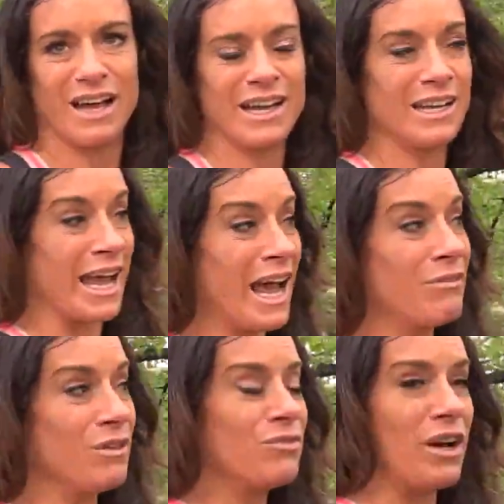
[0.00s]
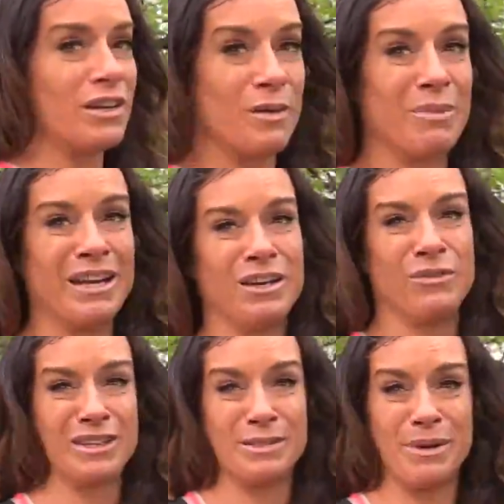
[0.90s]
I can have a fun competitive
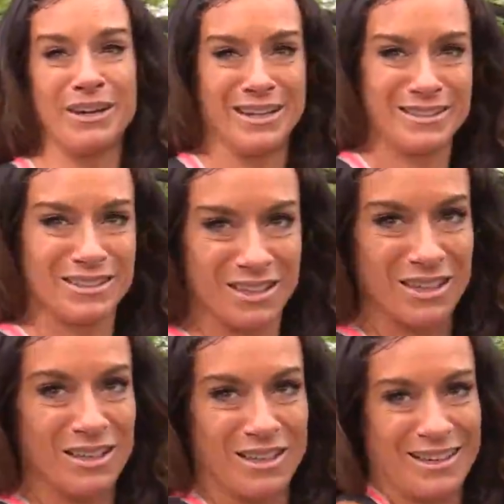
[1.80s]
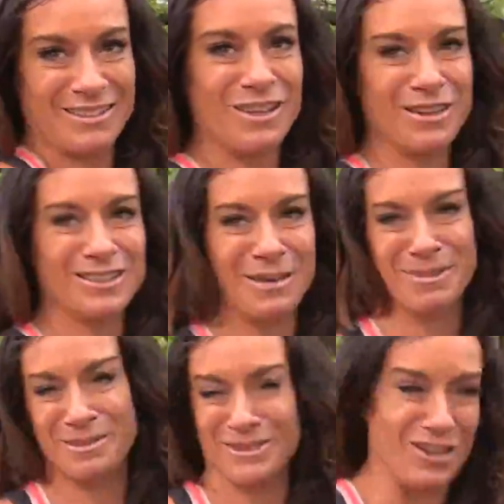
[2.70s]
experience as long as I'm
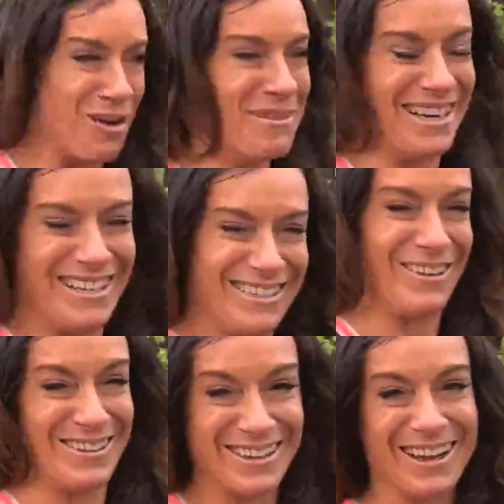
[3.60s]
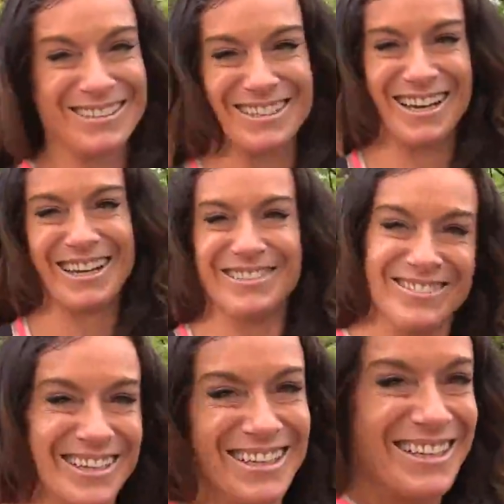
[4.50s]
dominating the entire time.
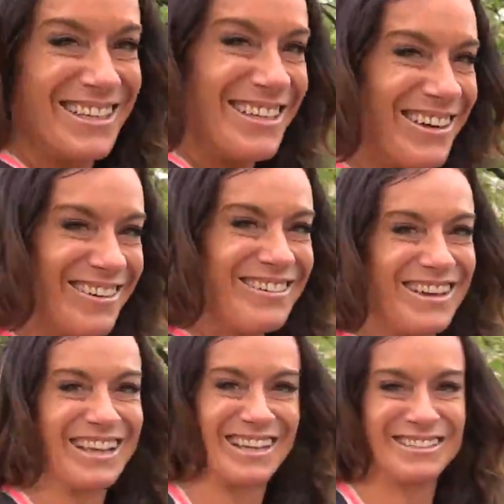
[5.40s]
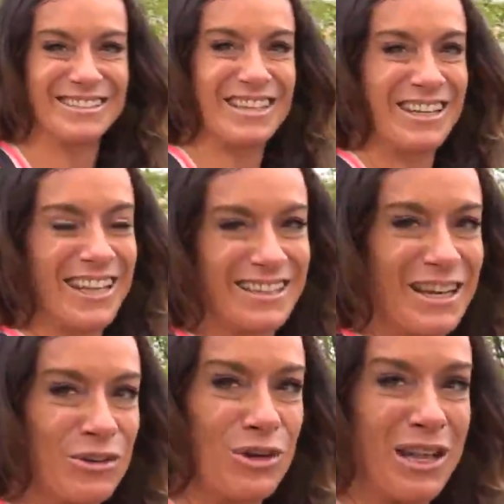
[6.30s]
I guess it's kind of like
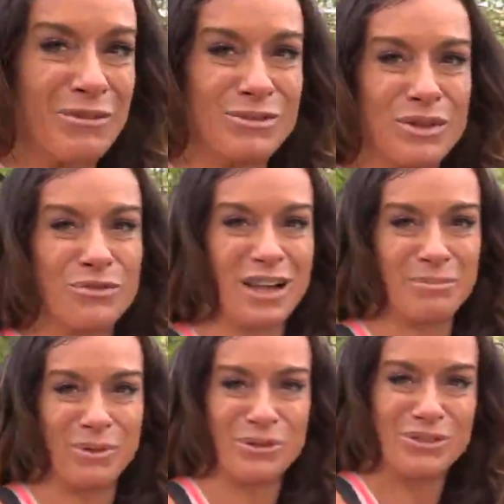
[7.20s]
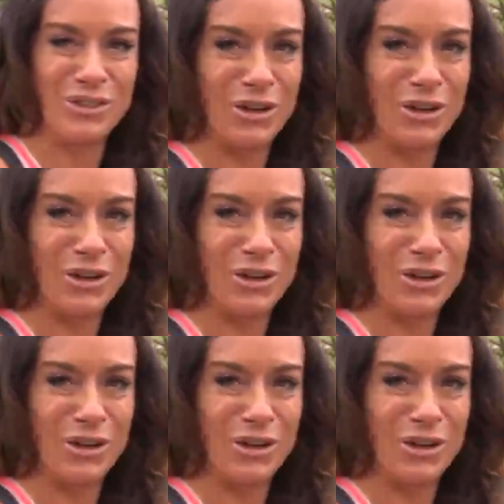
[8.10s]
that girl that was with Fight Pulse.